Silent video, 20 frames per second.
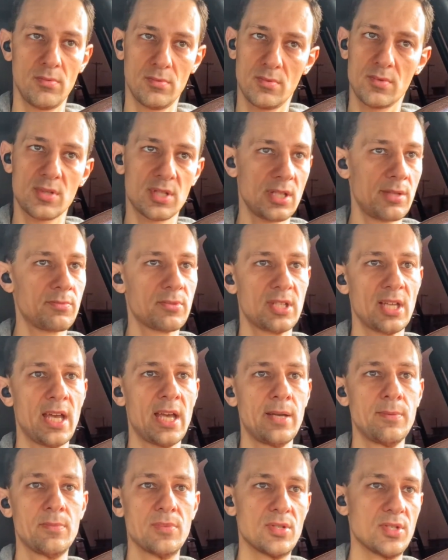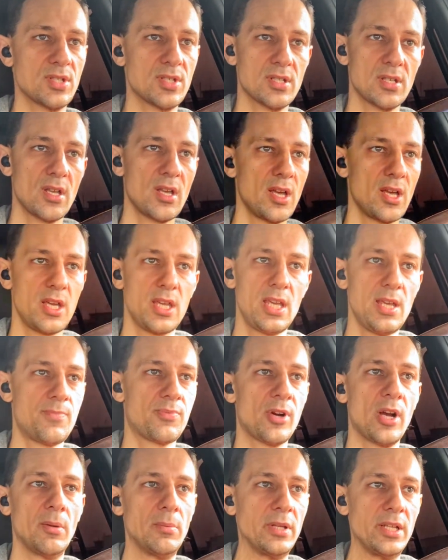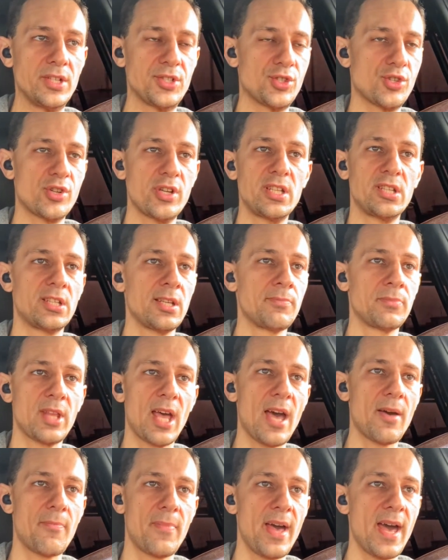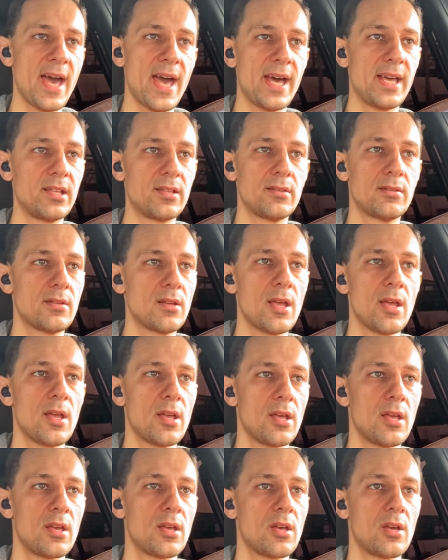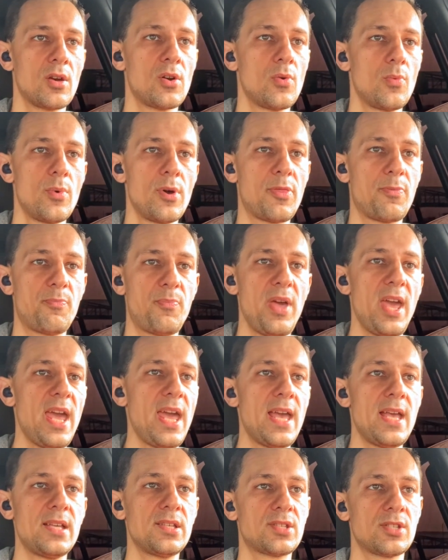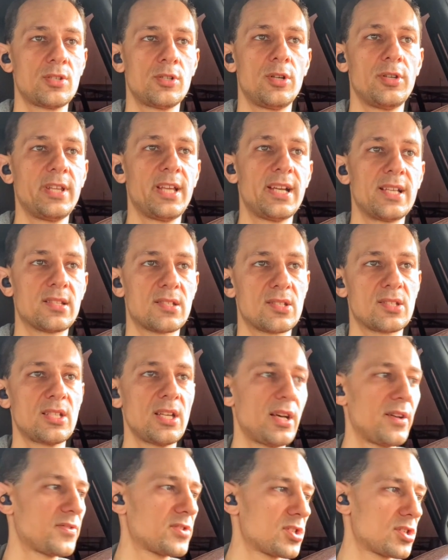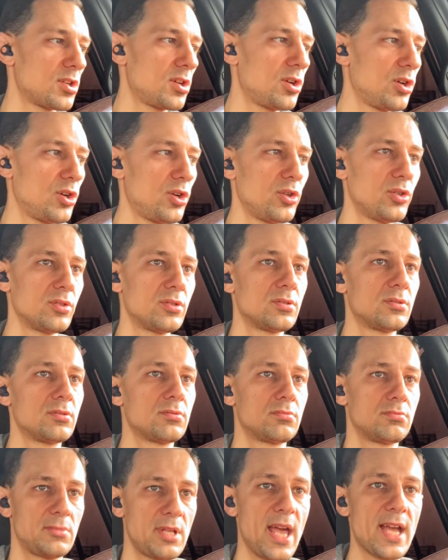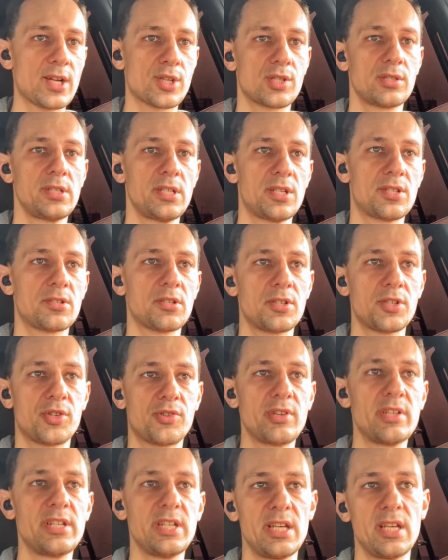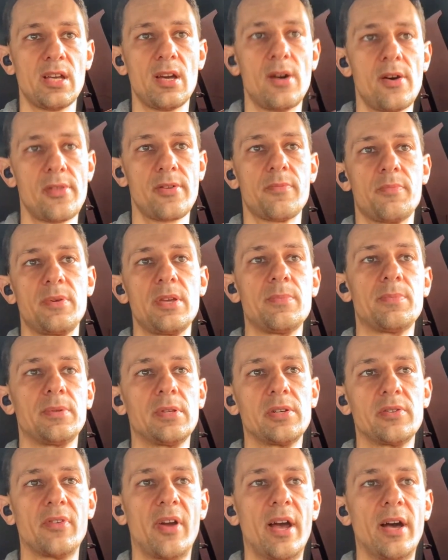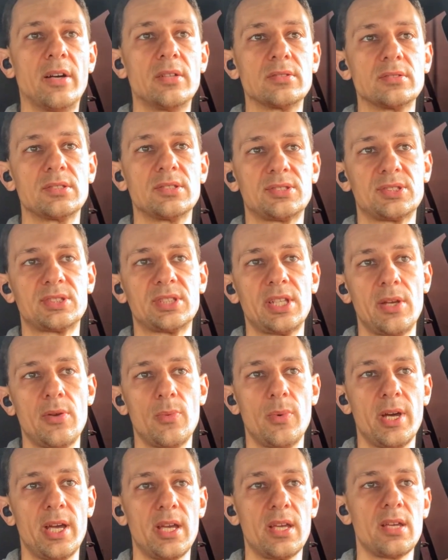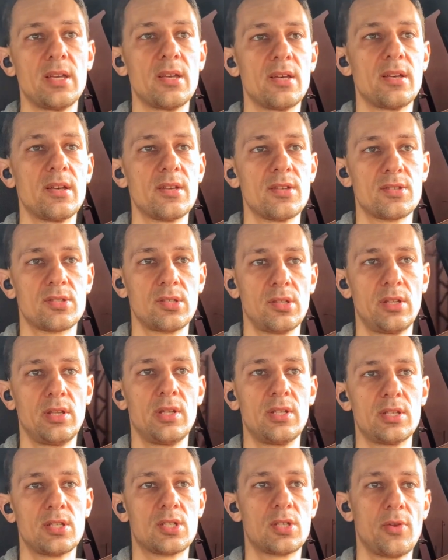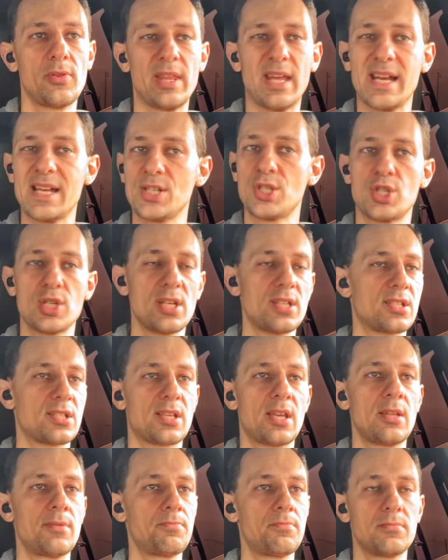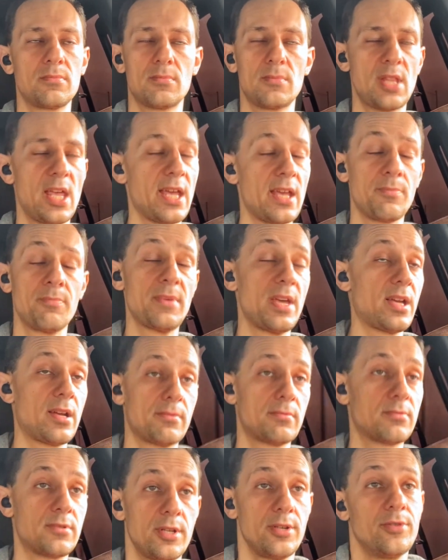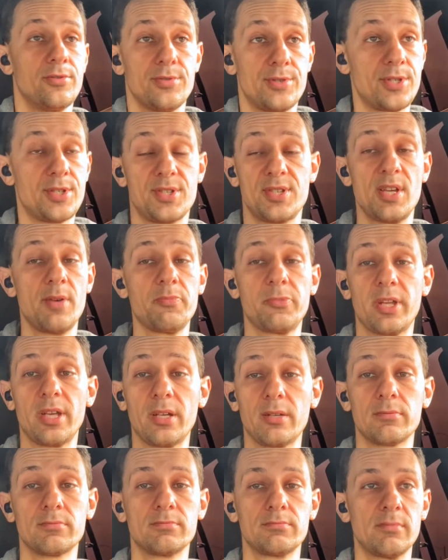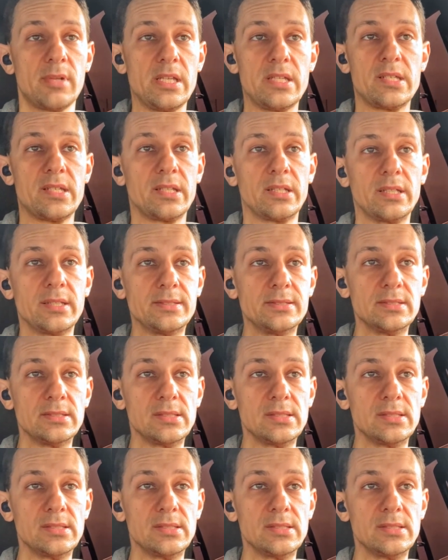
Sometimes he probably treat them that bad with pays and all that stuff, so they actually start treating other people around the same way, so that they can make, you know, just something, basically.